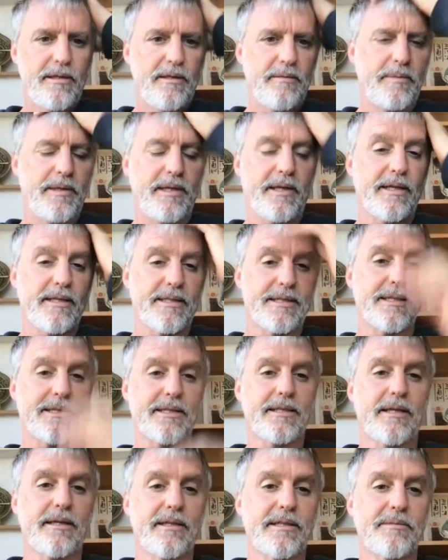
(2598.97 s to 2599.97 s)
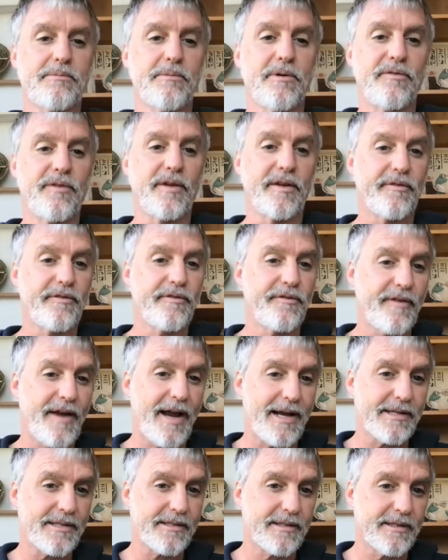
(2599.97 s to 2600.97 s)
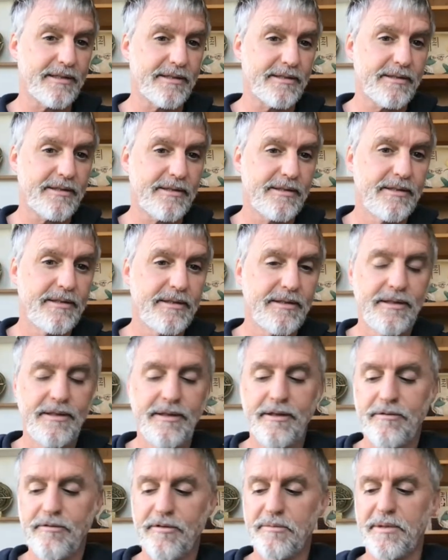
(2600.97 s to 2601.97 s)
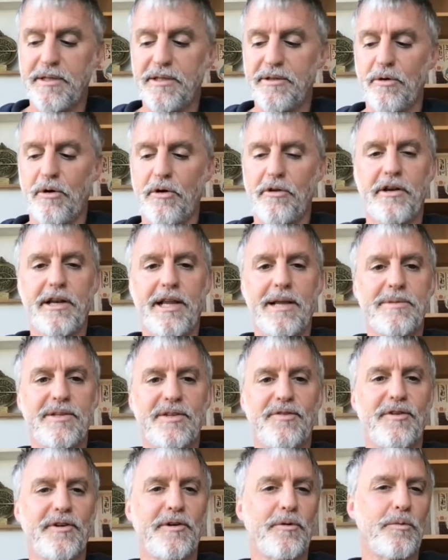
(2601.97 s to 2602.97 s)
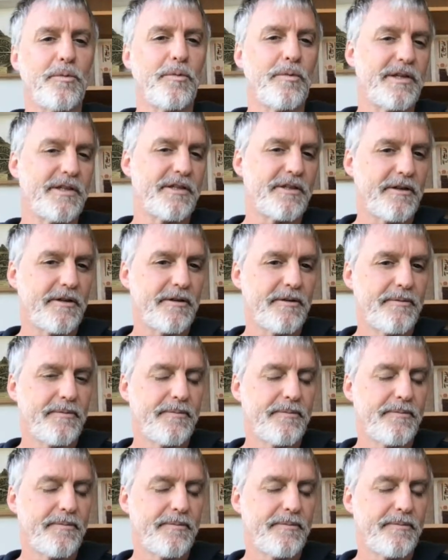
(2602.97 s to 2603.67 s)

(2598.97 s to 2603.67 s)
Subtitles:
because the sun is moving fastest would be Northern Hemisphere winter.